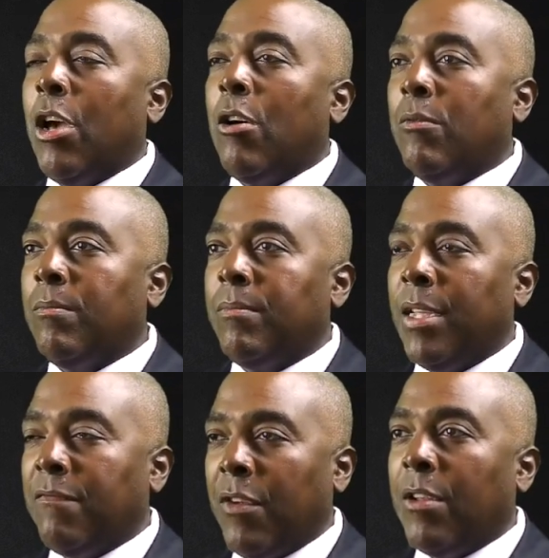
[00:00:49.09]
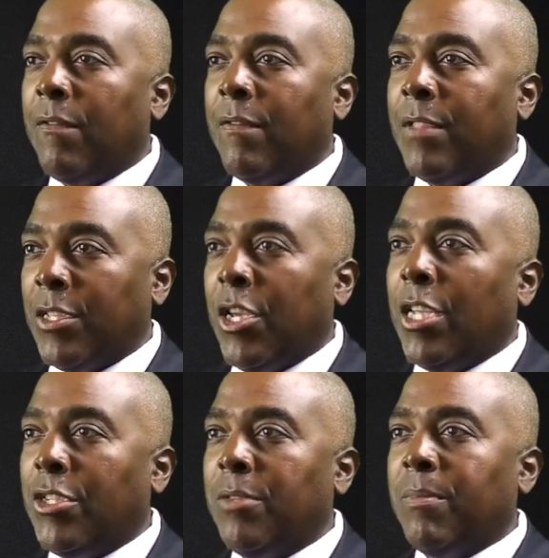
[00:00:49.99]
to go in front of the
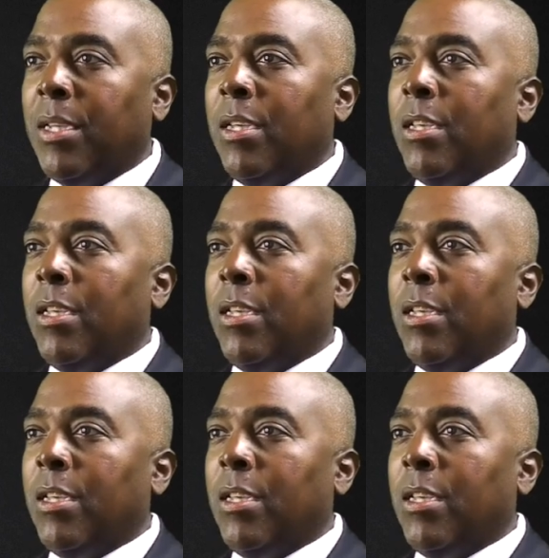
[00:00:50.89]
judge.